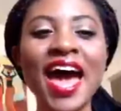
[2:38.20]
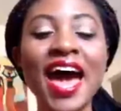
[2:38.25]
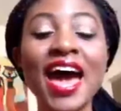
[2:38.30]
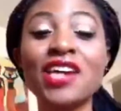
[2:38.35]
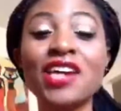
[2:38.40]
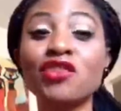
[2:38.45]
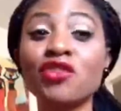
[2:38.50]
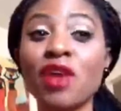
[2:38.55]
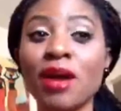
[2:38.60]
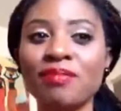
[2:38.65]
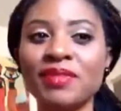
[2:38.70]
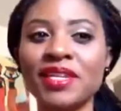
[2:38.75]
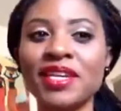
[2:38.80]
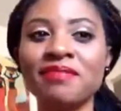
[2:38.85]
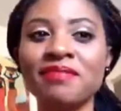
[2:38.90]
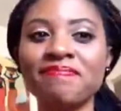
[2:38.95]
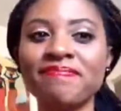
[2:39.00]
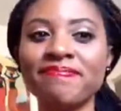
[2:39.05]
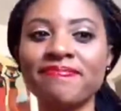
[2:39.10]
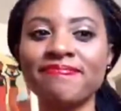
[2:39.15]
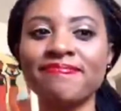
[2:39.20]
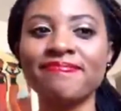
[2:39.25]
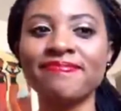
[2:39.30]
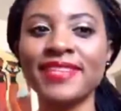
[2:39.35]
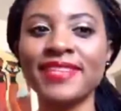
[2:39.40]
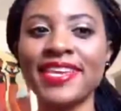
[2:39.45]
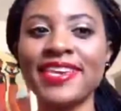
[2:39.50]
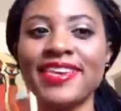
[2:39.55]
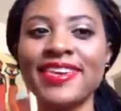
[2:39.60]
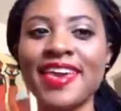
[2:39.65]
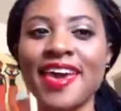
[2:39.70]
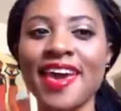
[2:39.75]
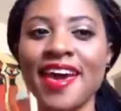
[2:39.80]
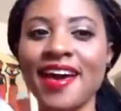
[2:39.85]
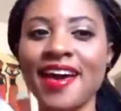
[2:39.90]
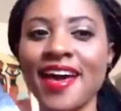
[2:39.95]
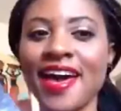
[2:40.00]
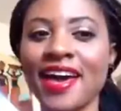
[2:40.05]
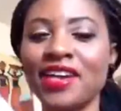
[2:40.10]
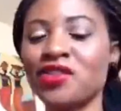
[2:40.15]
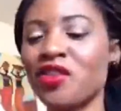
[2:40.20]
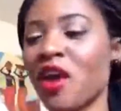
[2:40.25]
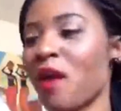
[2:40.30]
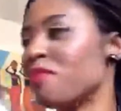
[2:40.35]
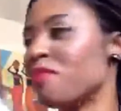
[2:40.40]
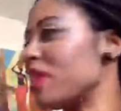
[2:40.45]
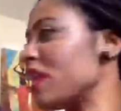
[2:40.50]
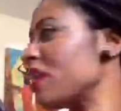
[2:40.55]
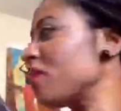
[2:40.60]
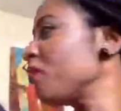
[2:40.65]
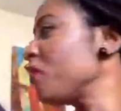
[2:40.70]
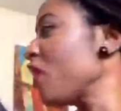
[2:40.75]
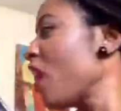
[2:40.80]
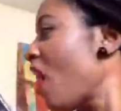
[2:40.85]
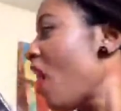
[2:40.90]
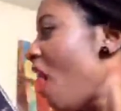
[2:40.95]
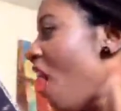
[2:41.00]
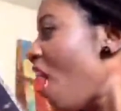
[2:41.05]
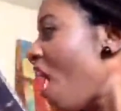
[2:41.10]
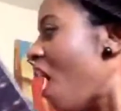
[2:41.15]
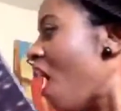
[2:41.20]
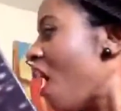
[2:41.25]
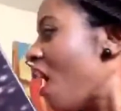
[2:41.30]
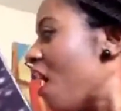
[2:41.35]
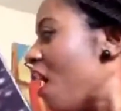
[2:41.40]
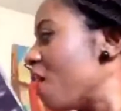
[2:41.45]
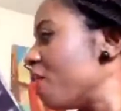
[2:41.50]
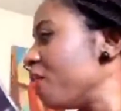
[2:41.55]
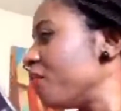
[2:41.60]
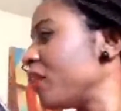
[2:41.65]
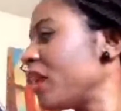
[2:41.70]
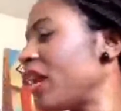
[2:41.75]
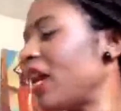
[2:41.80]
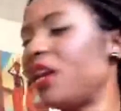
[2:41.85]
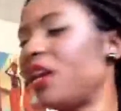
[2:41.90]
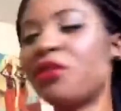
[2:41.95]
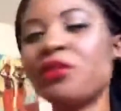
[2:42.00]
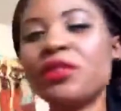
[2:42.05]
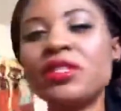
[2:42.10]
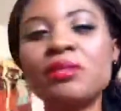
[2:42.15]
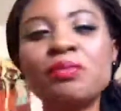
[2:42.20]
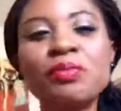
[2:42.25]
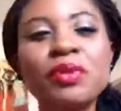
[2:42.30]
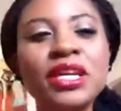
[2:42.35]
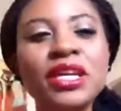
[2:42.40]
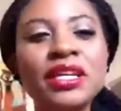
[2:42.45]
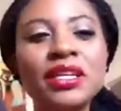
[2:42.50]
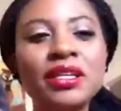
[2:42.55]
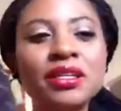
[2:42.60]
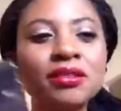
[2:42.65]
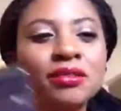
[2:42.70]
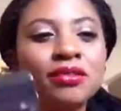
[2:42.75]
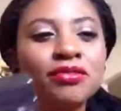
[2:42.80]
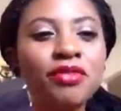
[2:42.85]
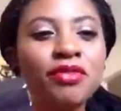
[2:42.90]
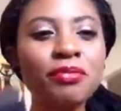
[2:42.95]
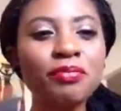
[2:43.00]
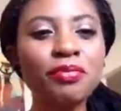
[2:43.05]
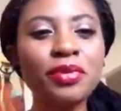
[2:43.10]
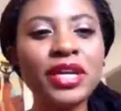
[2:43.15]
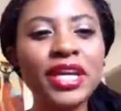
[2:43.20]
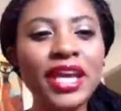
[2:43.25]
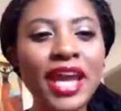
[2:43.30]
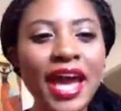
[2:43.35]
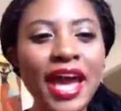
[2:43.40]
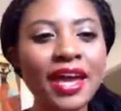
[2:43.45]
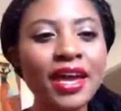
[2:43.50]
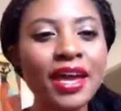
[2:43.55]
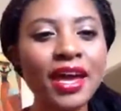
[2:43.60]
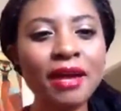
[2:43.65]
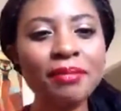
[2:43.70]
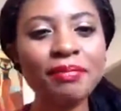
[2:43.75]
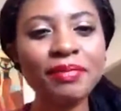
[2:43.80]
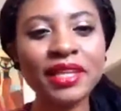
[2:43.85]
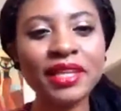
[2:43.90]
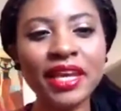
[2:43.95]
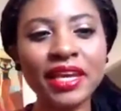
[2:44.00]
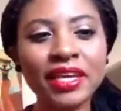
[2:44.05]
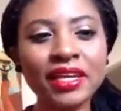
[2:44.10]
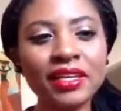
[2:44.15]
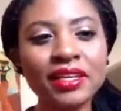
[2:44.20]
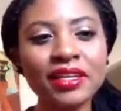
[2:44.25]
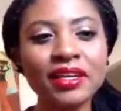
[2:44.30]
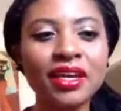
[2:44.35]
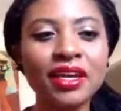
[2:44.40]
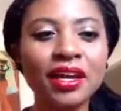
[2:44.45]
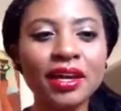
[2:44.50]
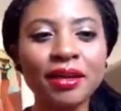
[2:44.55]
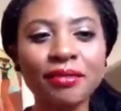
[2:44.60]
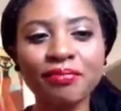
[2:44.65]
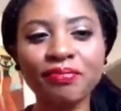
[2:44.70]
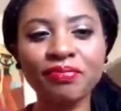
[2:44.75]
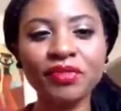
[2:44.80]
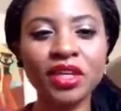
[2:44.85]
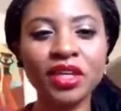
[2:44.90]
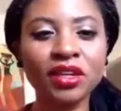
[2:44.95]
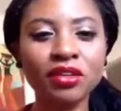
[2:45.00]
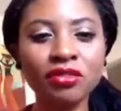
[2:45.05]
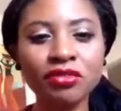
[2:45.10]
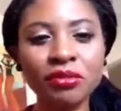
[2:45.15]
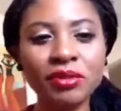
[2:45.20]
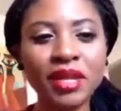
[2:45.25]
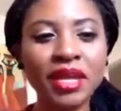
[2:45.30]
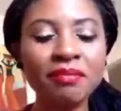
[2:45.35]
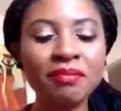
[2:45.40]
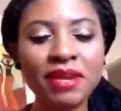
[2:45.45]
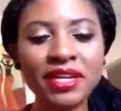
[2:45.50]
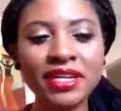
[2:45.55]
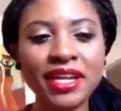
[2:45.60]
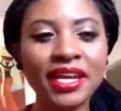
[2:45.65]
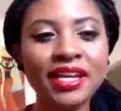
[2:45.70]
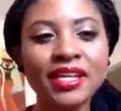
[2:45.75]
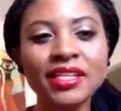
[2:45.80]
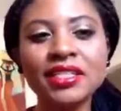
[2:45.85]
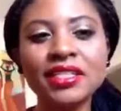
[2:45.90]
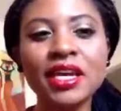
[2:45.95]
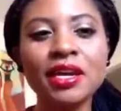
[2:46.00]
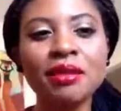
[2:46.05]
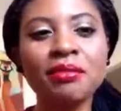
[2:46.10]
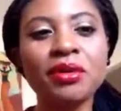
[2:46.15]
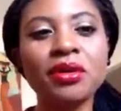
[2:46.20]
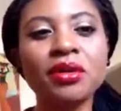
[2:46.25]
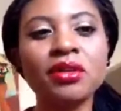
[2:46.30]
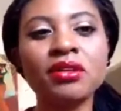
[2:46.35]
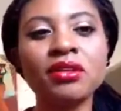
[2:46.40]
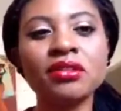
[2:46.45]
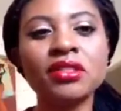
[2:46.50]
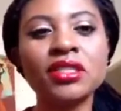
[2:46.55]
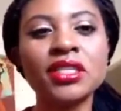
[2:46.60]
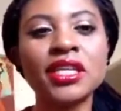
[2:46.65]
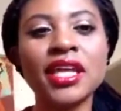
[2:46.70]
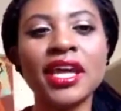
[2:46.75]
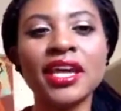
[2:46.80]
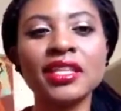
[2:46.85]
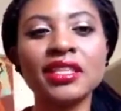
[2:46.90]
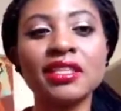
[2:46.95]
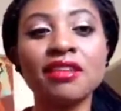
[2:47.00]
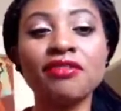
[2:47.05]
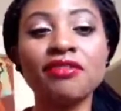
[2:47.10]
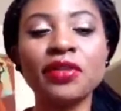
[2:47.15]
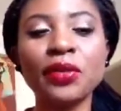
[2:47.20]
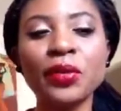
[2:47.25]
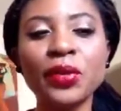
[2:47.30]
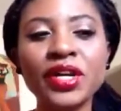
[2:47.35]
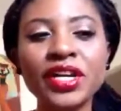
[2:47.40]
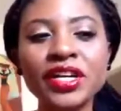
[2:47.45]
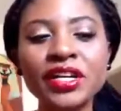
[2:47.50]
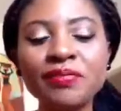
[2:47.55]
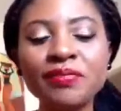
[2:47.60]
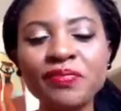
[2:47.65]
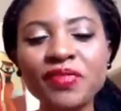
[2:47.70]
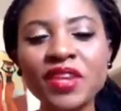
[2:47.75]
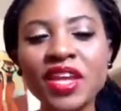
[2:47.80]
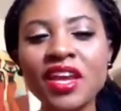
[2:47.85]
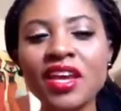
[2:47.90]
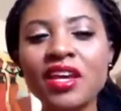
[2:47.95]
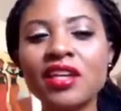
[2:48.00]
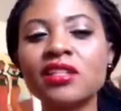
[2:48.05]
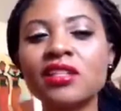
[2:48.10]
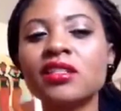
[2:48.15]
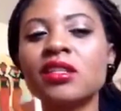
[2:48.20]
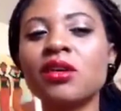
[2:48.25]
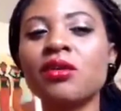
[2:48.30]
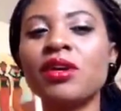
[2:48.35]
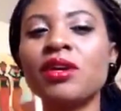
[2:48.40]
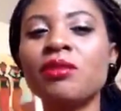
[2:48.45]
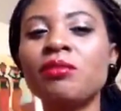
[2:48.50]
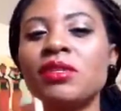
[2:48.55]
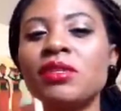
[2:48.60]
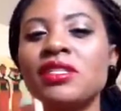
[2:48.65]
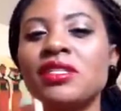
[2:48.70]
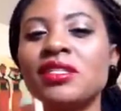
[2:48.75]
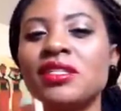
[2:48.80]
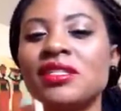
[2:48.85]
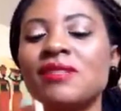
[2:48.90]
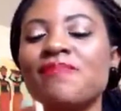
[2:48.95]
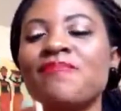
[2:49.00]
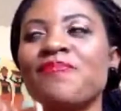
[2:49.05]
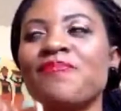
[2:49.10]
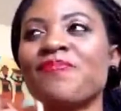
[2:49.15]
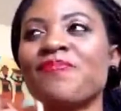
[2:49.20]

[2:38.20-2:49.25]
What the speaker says: I dropped it. Yeah, I dropped it. And it was pretty high up, like you know, from like my dining table to like the floor. So it was,